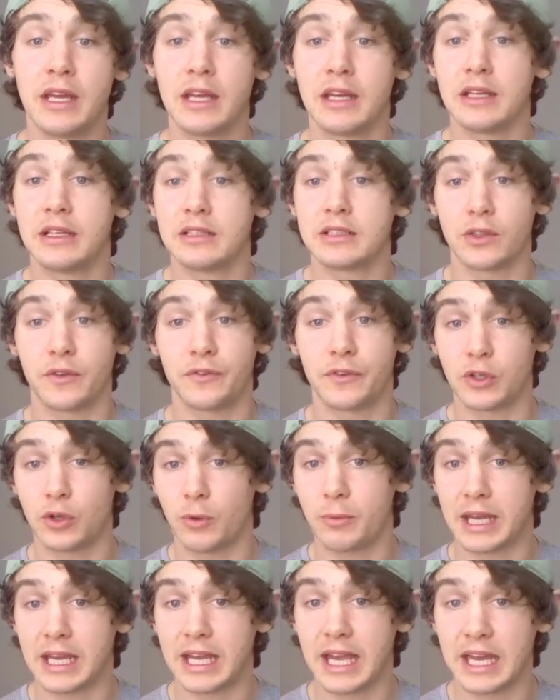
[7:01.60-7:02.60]
So if you
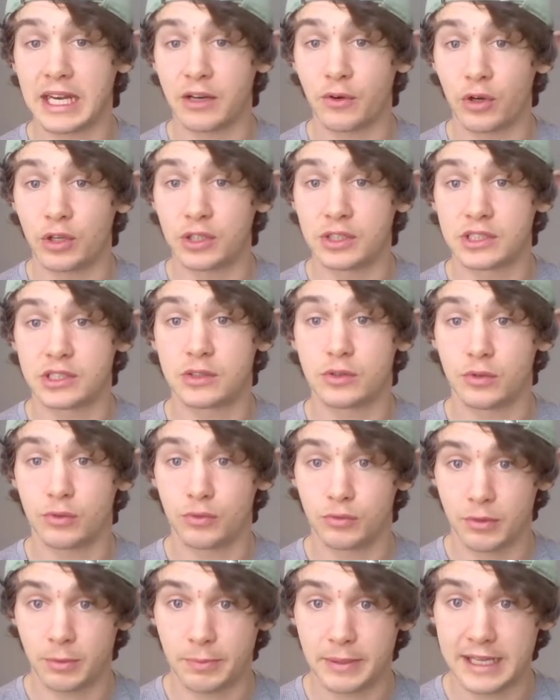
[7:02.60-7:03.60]
don't make any runs,
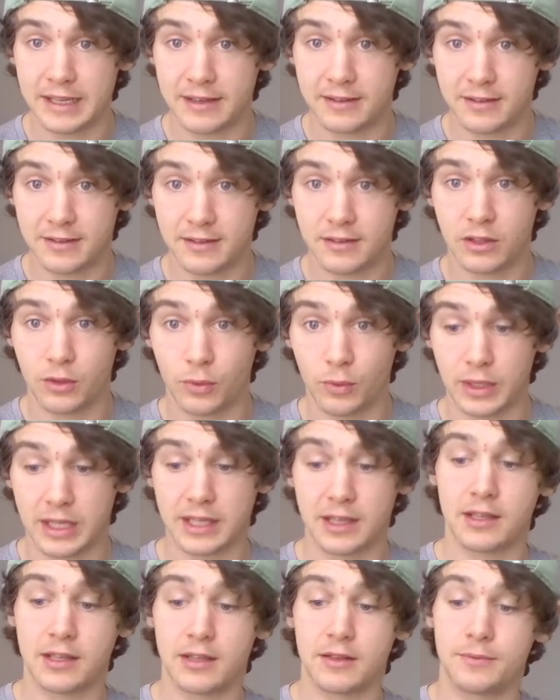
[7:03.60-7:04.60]
repeat the
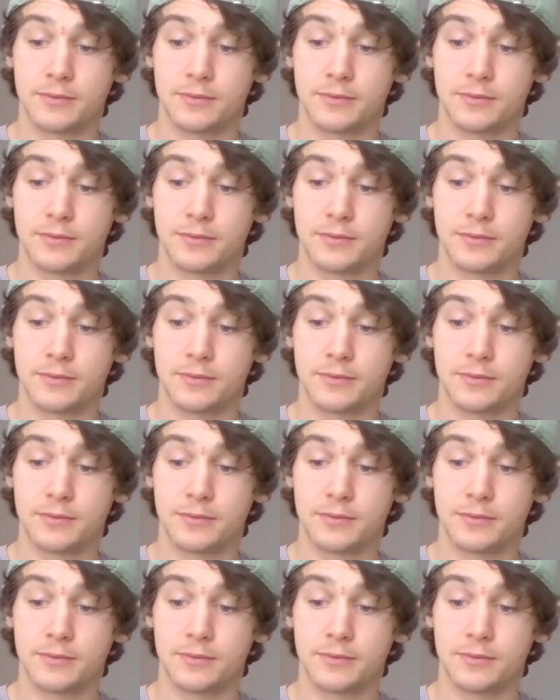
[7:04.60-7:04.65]
week.